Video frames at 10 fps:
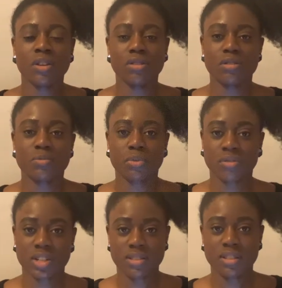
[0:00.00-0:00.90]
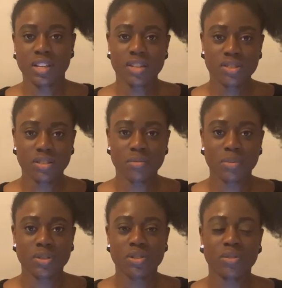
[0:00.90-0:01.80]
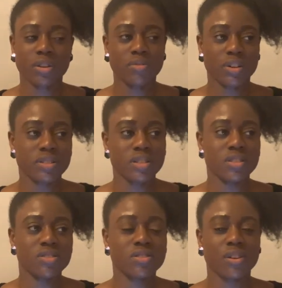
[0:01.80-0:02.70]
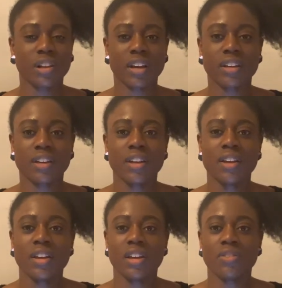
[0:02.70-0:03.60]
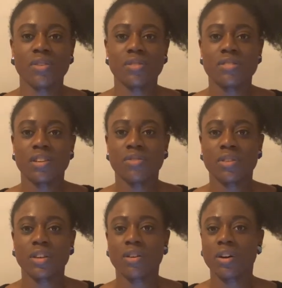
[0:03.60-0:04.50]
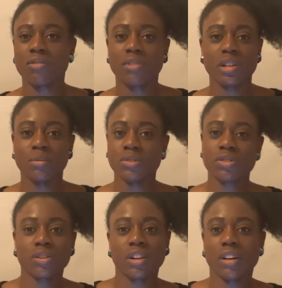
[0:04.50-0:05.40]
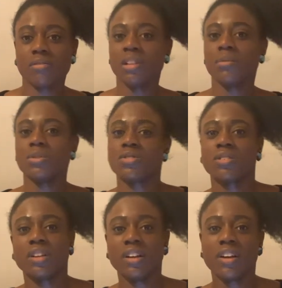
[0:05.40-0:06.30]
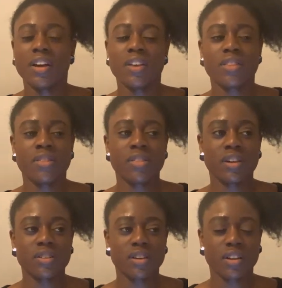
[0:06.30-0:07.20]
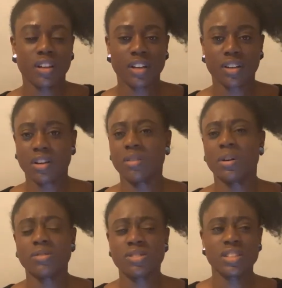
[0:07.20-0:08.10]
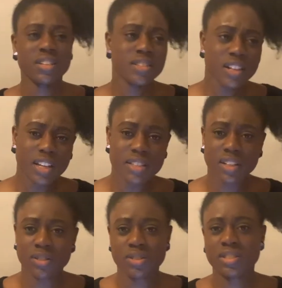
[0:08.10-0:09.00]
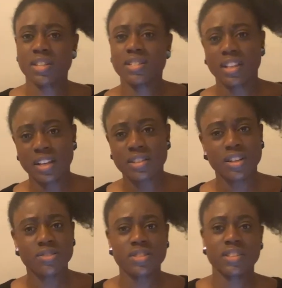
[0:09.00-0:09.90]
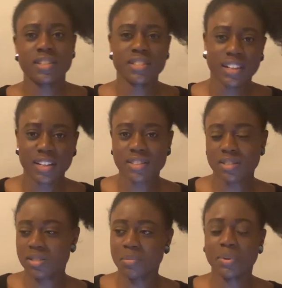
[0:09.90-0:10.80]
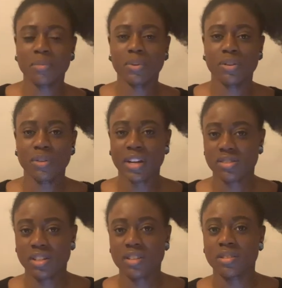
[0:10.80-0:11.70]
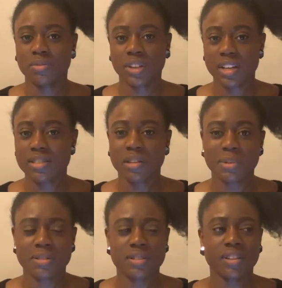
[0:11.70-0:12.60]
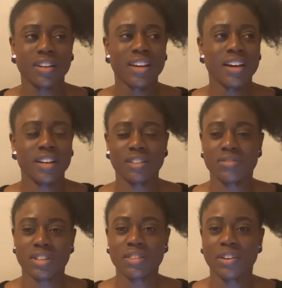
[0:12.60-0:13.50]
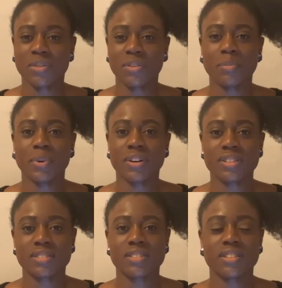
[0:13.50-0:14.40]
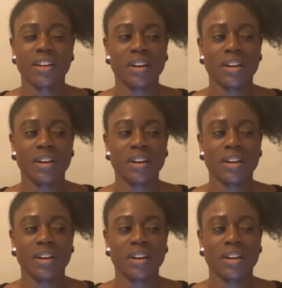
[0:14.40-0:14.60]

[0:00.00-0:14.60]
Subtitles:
use procrastination but to your advantage. So like if you think, oh I really want chocolate, then think like, oh I'll just eat it later, I'll just eat it later, to the point where you actually end up forgetting about it. And I've done that over the past